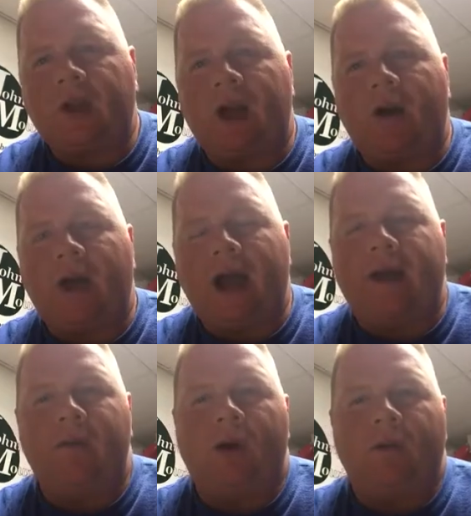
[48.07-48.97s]
I'll add
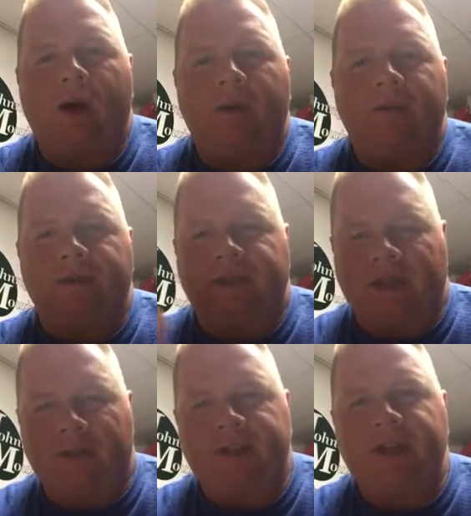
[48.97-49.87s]
them all up and see
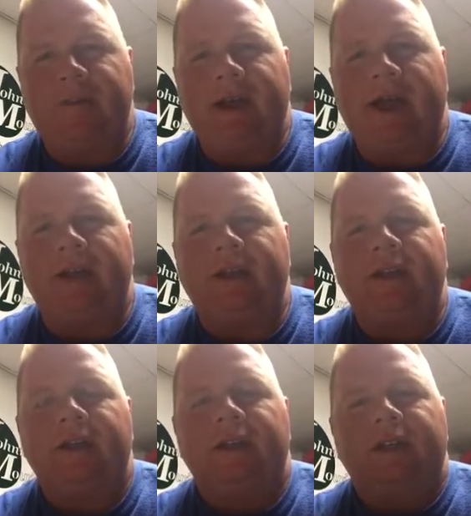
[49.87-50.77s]
how much I made
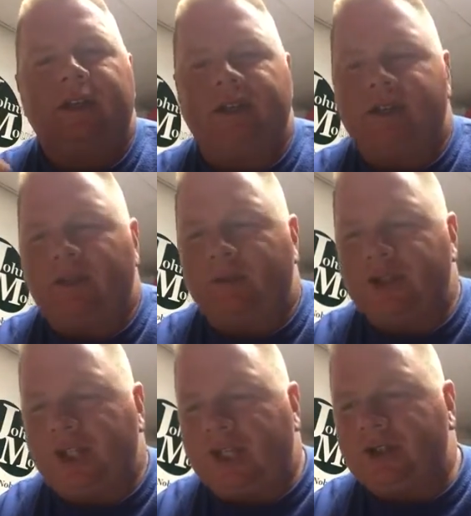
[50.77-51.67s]
and see
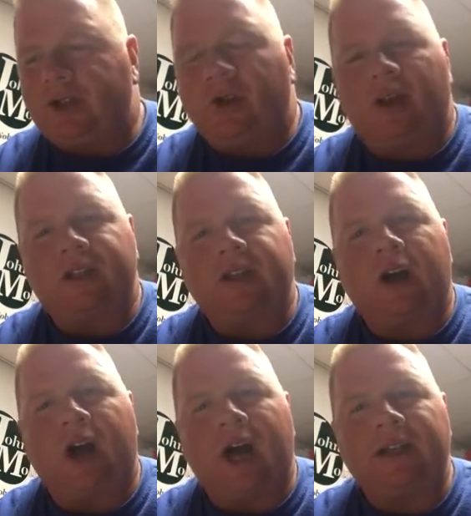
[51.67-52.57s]
which each lawn
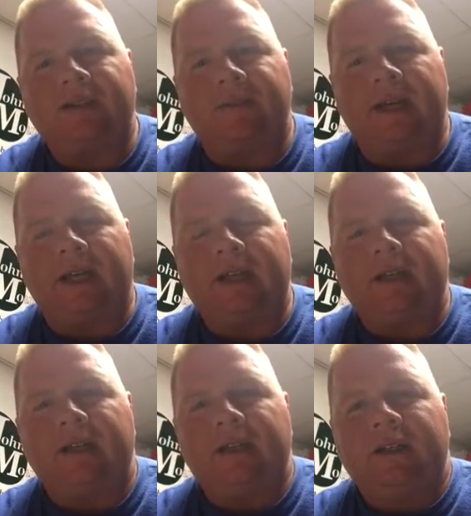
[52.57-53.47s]
cost me.
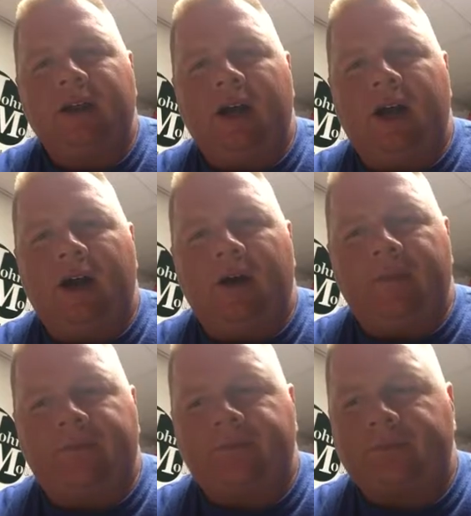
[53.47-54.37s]

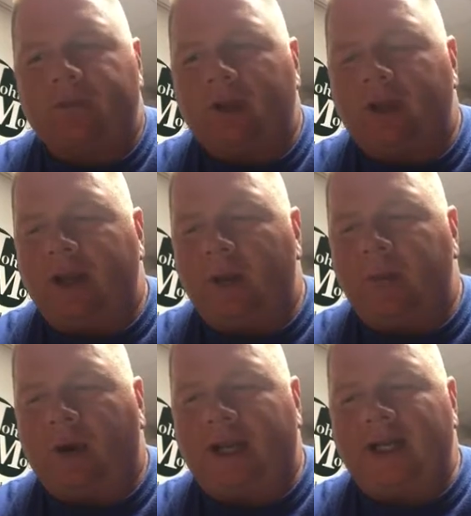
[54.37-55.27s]
Um, and I'll
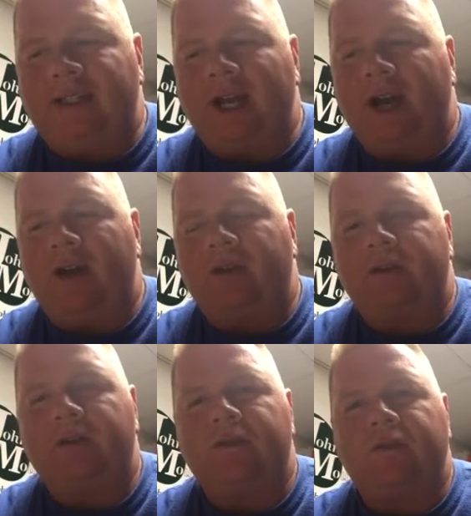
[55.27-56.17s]
break it
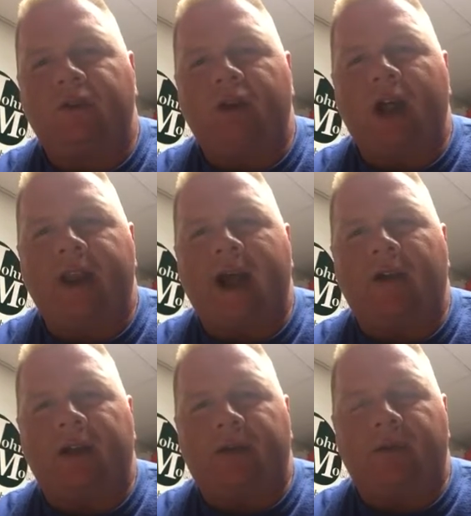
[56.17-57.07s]
down for an
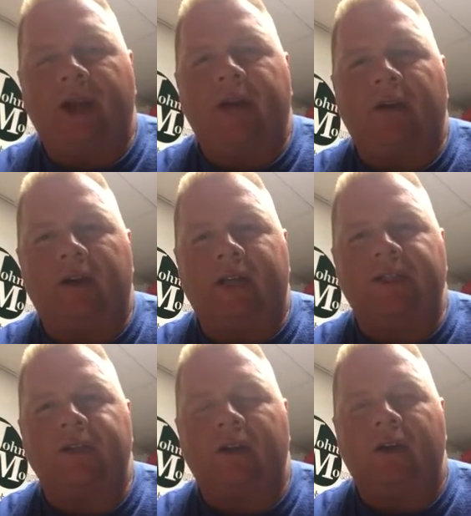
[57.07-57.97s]
hourly rate on
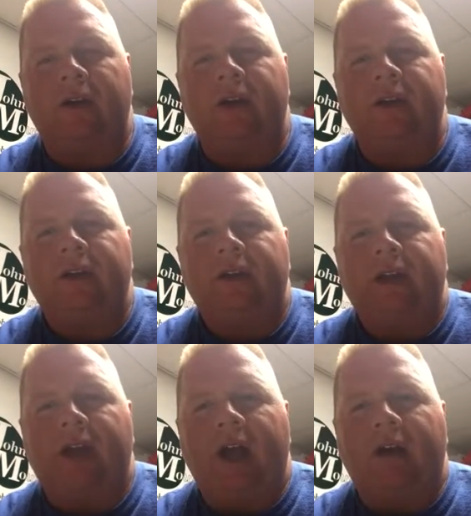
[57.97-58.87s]
each lawn
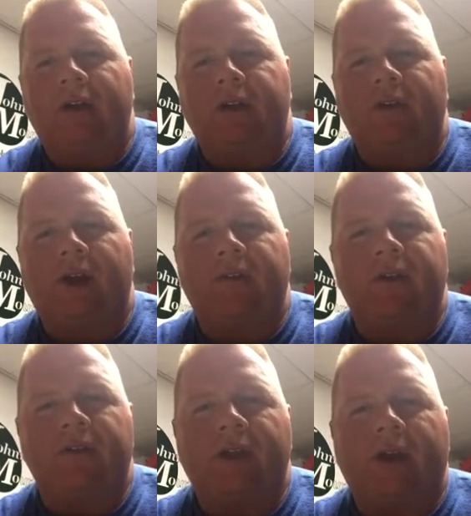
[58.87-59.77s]
now, you don't have to
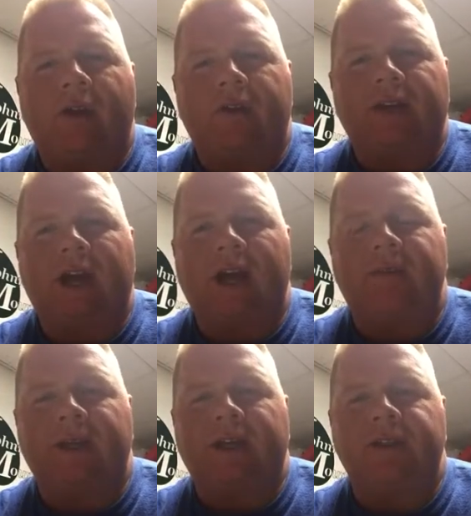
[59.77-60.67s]
do that all the
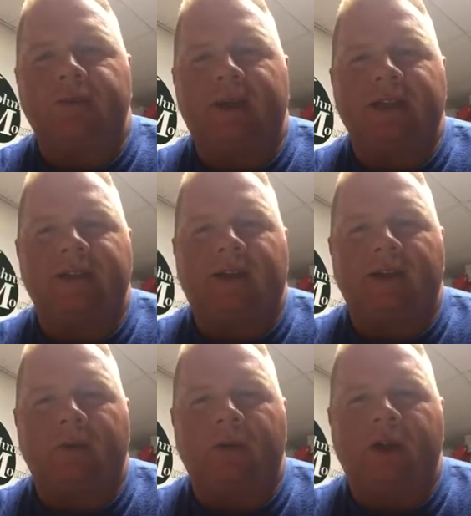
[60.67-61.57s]
time because you
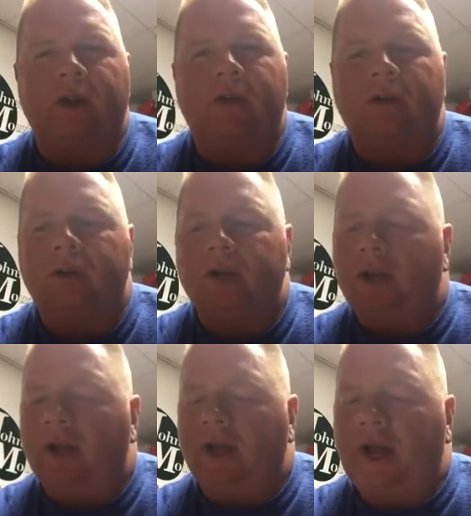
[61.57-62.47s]
basically will know.
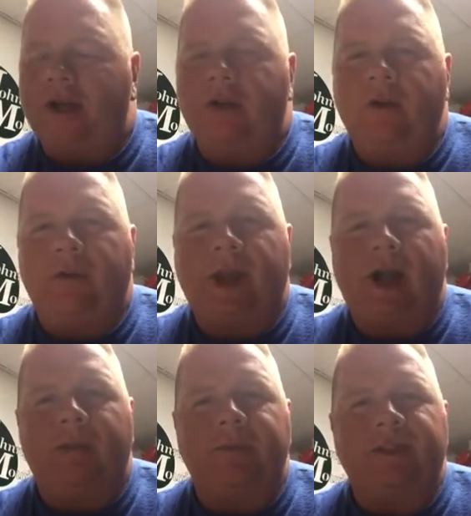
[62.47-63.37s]
Like I know
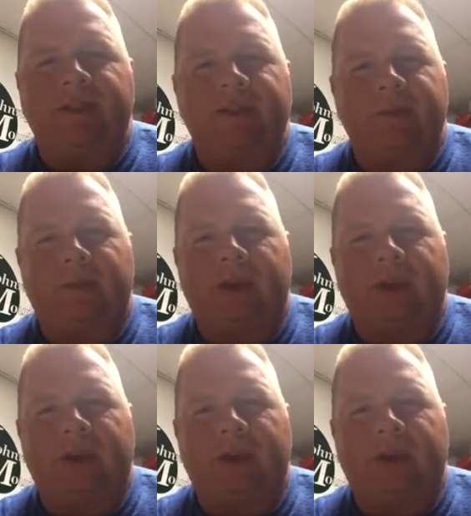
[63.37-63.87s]
now since it's been